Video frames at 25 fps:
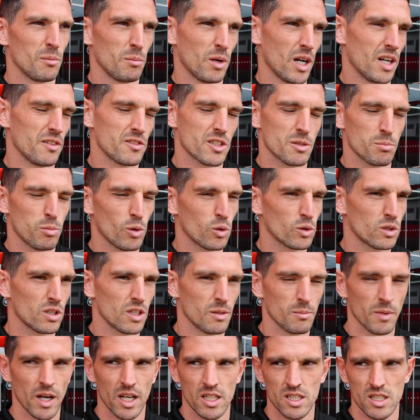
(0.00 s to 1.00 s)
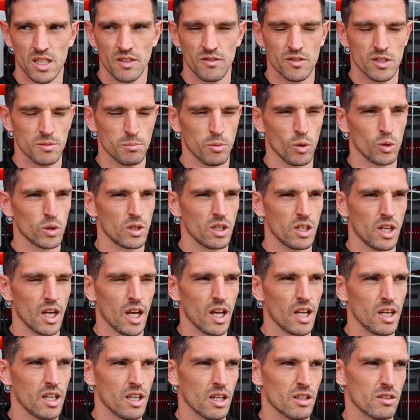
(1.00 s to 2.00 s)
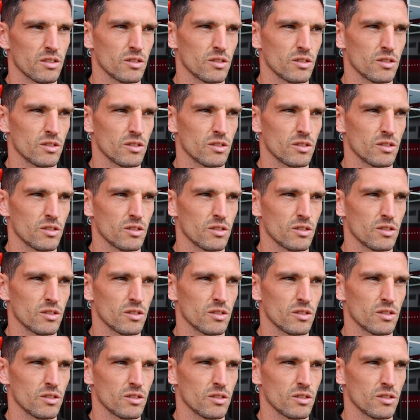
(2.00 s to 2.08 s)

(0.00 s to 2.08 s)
But having spoke to the manager, having spoke to Kenny,